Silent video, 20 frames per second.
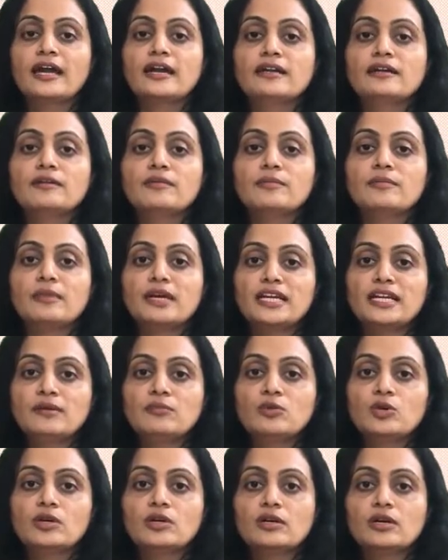and
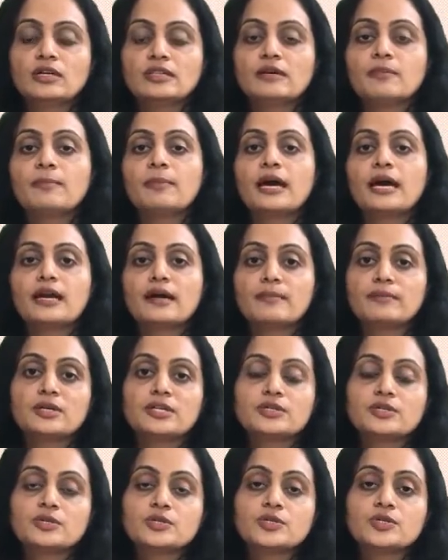many more other
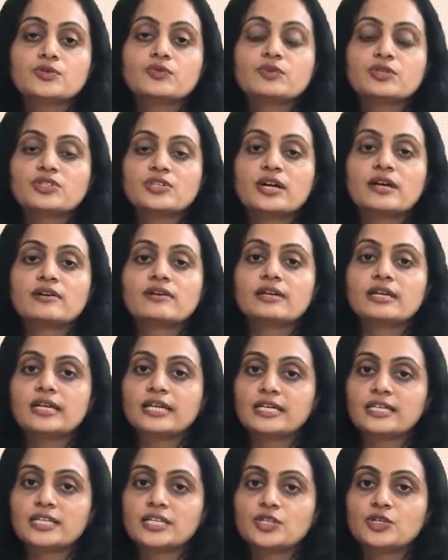parameters which are
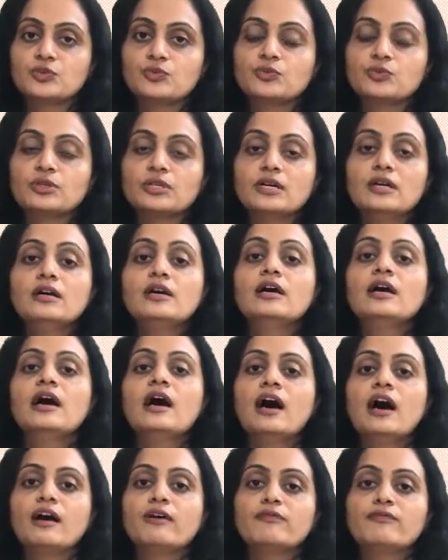related to the
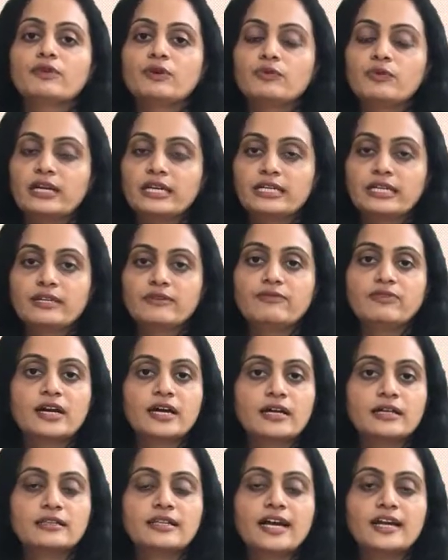half-wave
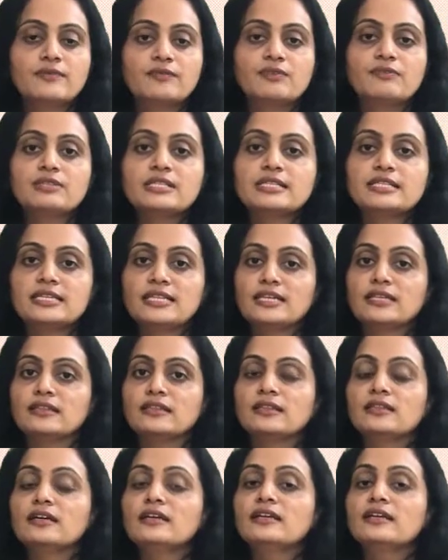rectifier that we will see
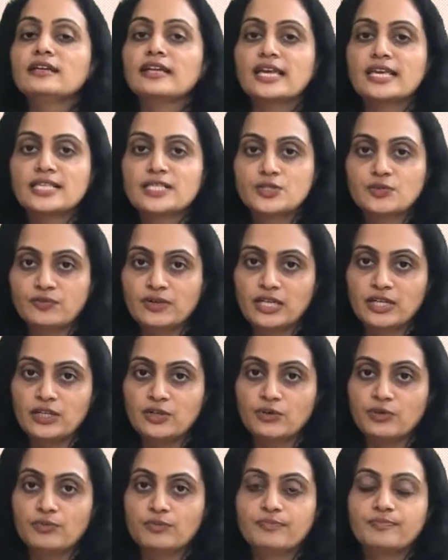in the next
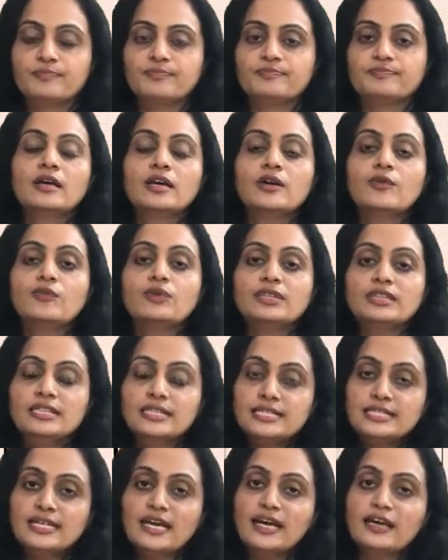video. With
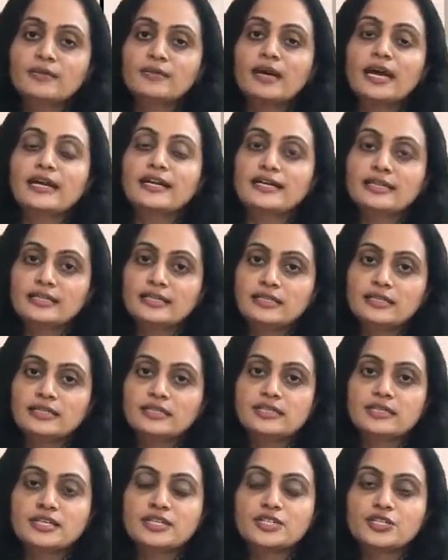this, I am ending
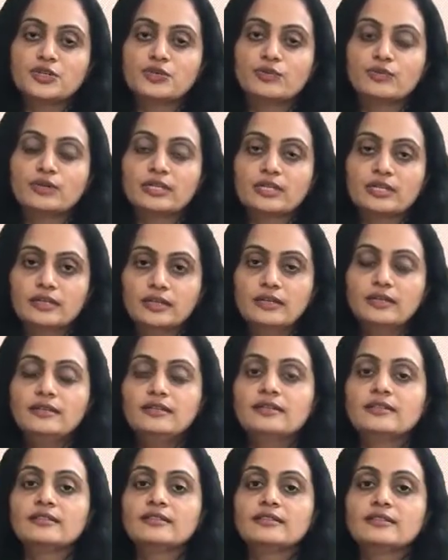this session over here.
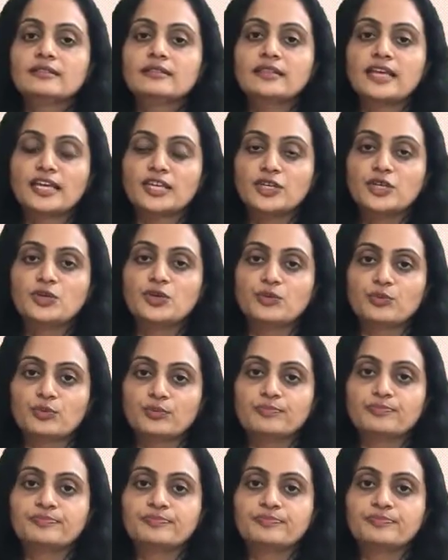Thank you.